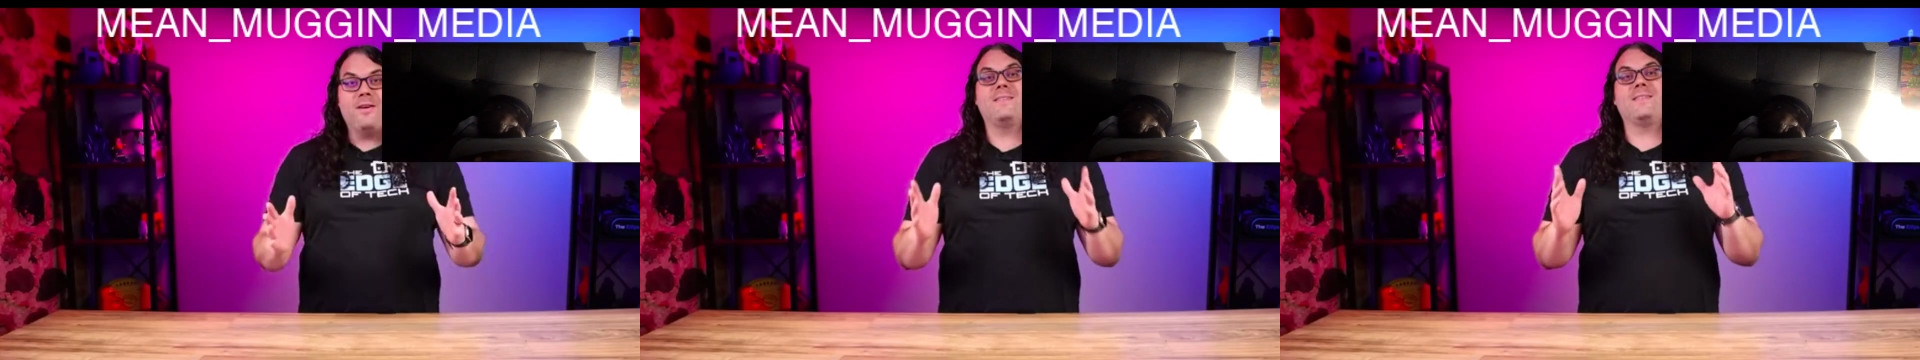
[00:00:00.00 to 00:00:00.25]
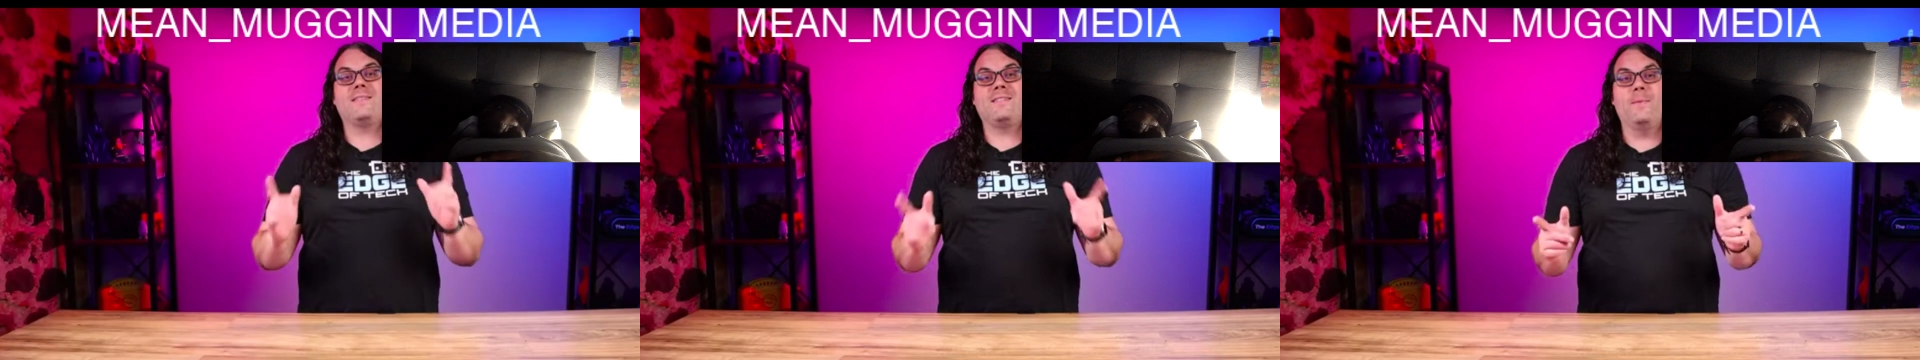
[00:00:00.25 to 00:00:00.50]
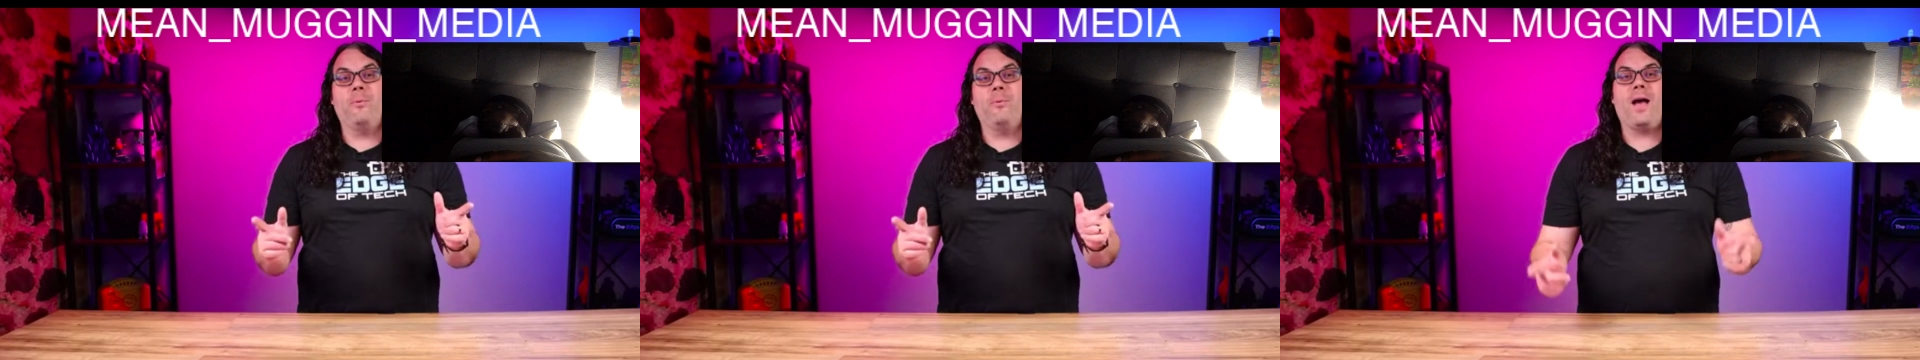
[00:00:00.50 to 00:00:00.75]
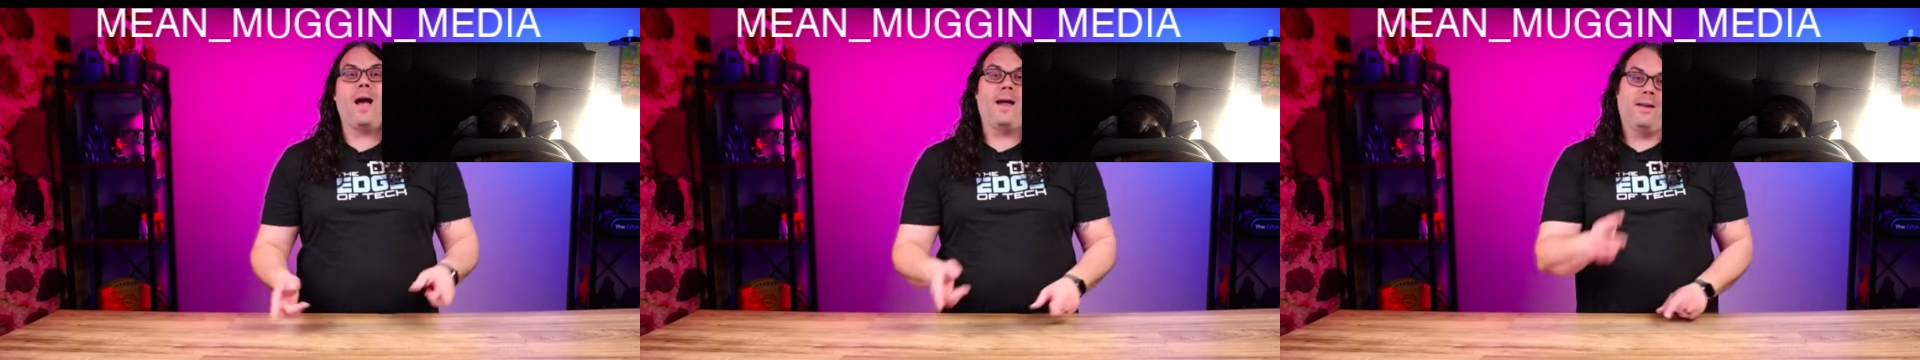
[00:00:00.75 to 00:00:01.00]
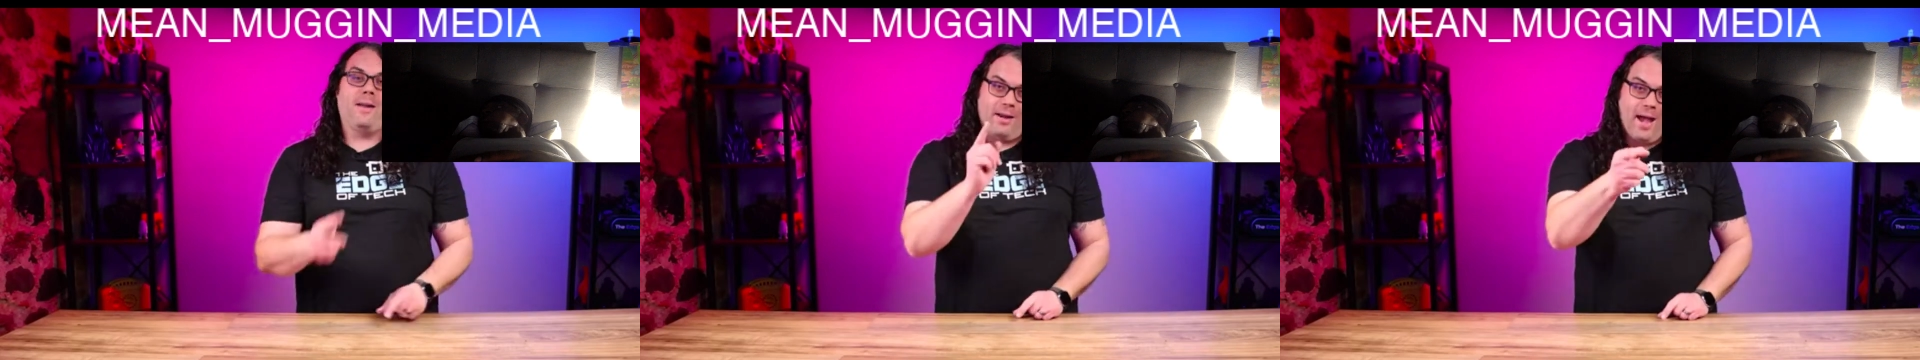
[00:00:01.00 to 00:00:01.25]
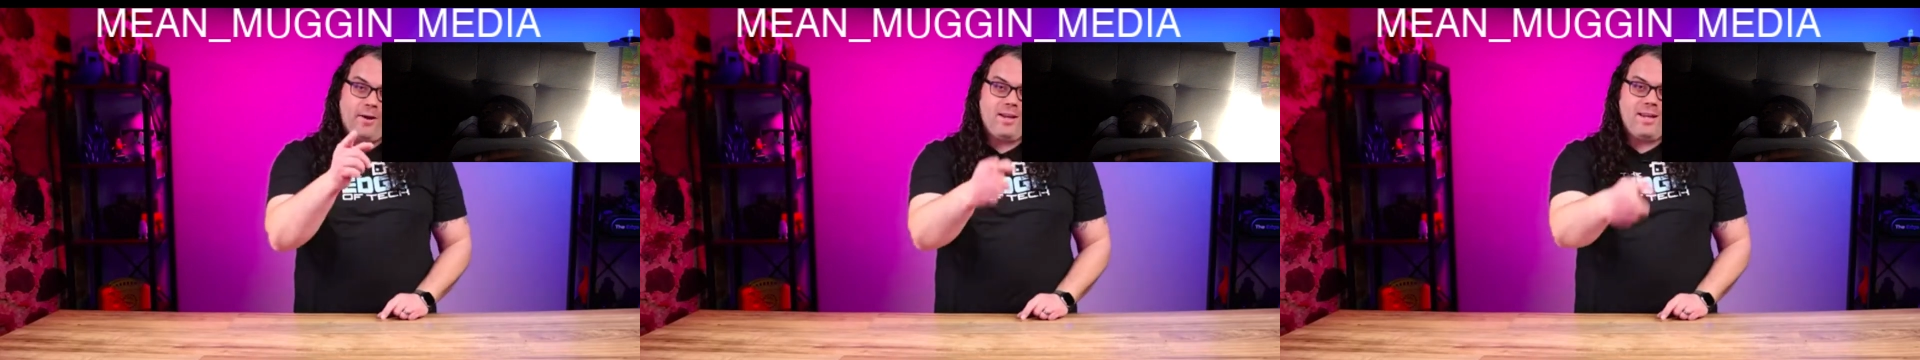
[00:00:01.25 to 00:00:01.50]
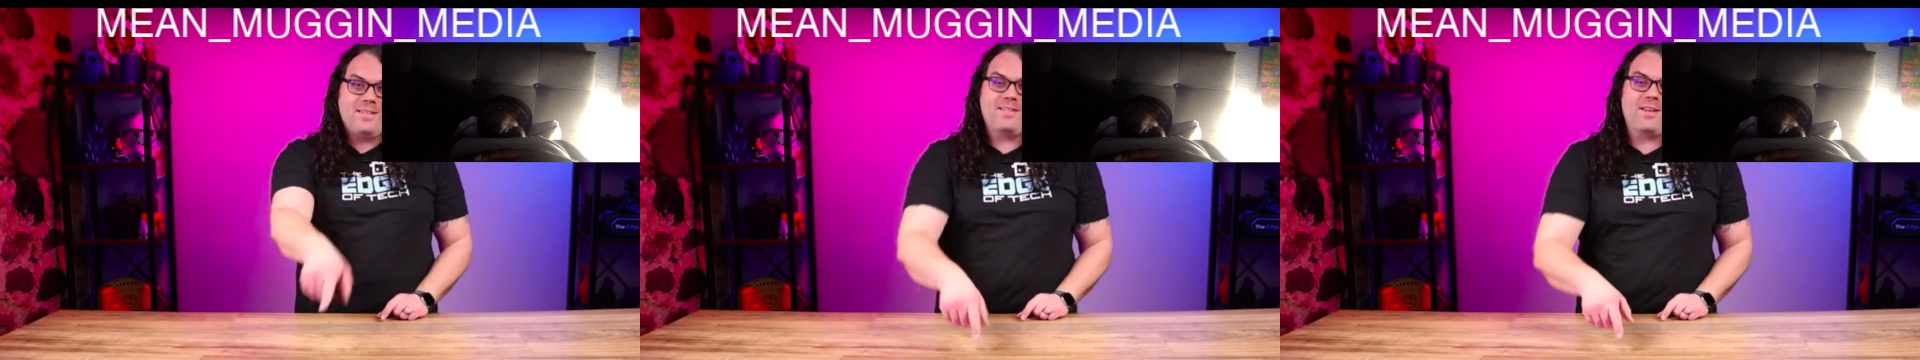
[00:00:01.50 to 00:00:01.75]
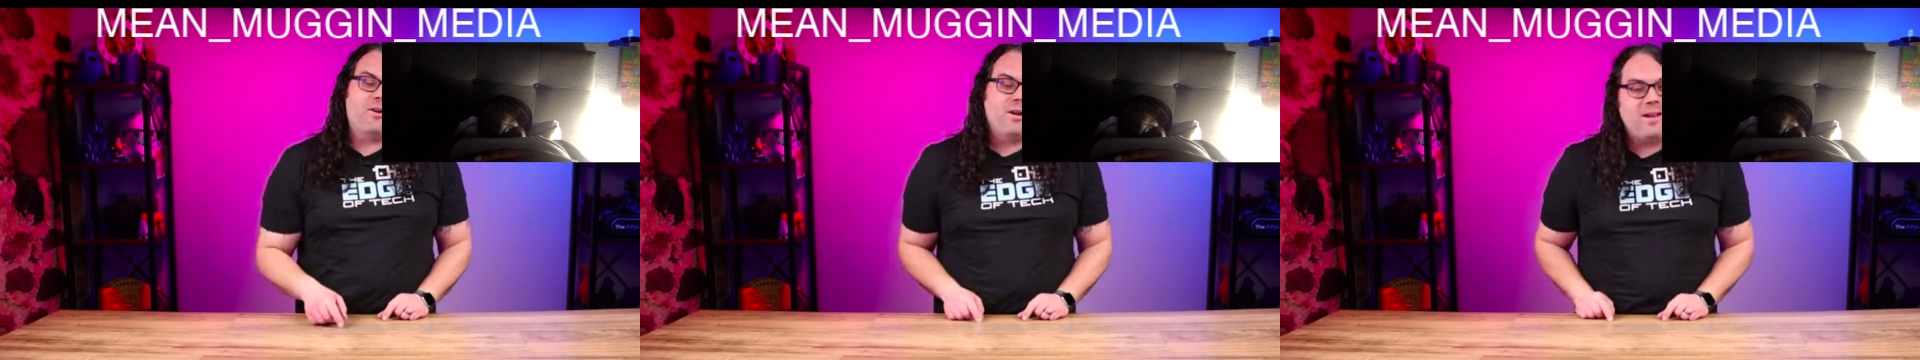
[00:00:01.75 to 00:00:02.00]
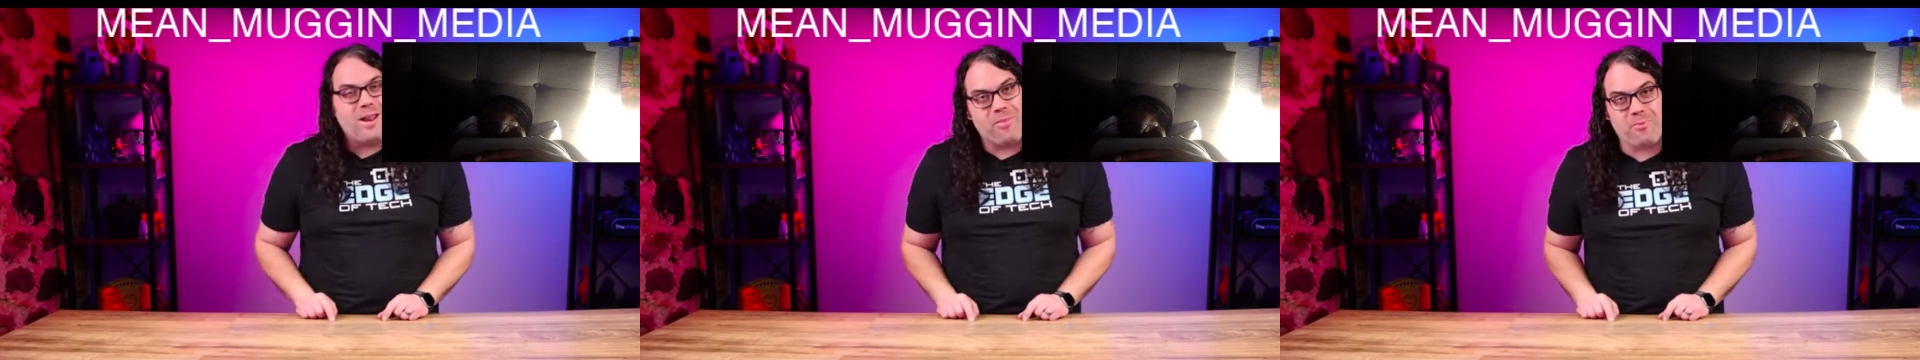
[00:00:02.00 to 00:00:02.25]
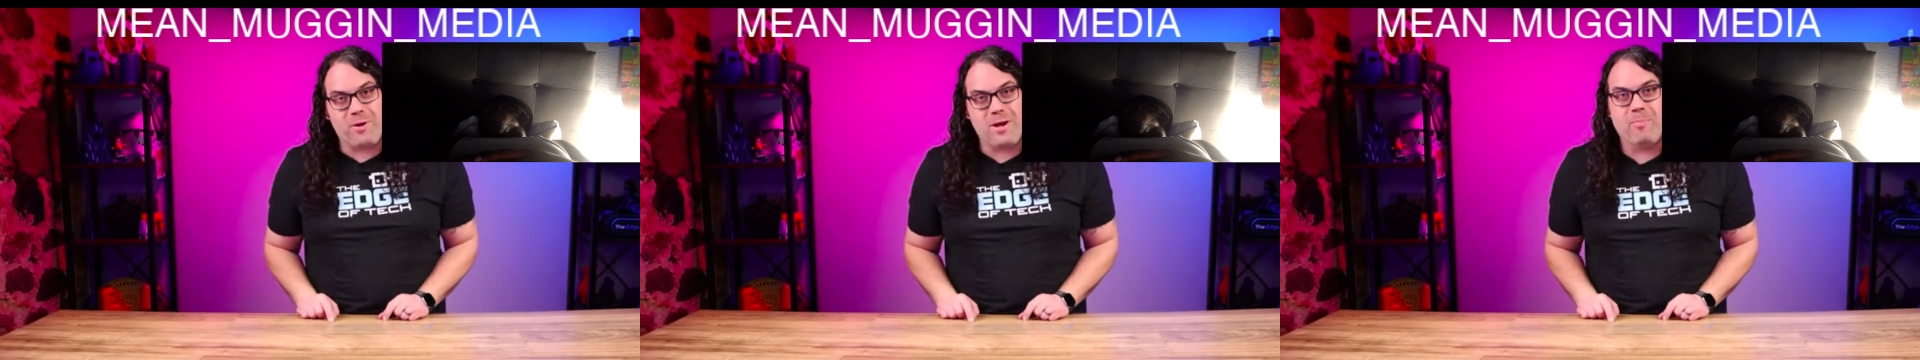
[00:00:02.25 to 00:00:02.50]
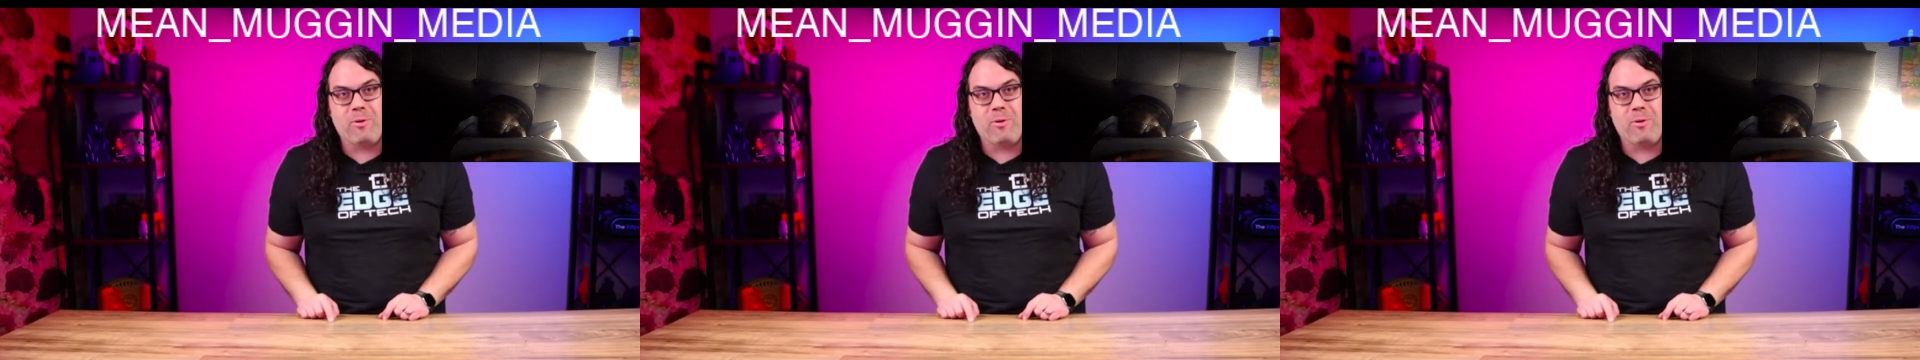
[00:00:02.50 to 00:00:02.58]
is a simple guide on how to get started in 3D